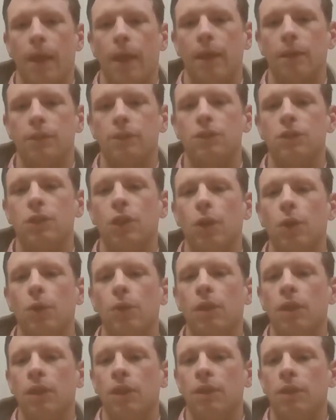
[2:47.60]
And so
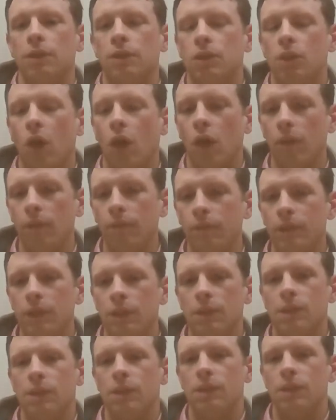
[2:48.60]
this
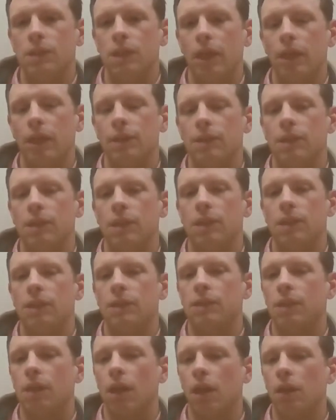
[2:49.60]
confidence in science
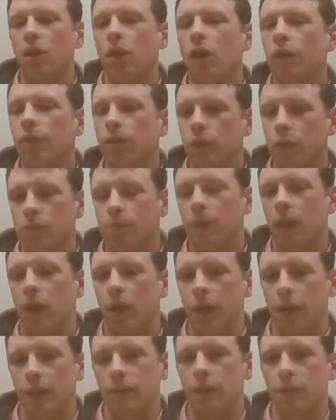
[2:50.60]
is a lot of what's
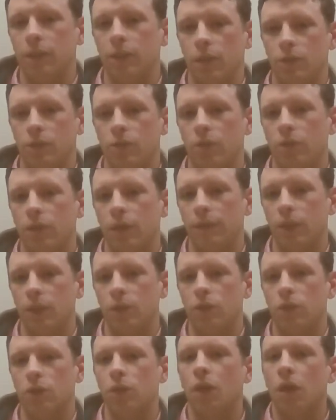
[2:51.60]
behind the Industrial
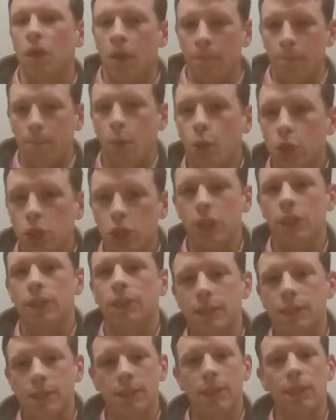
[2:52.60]
Revolution, pushing
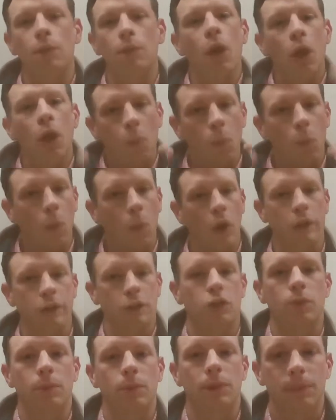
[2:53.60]
to see
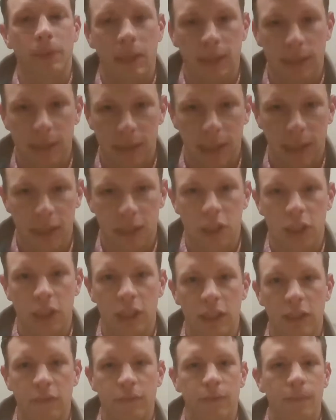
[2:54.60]
what human beings can
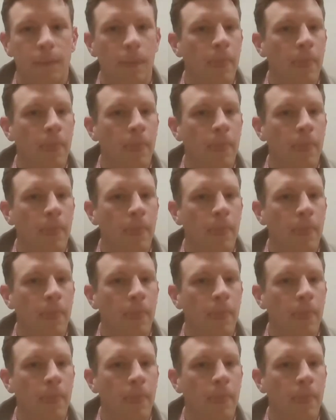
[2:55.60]
achieve.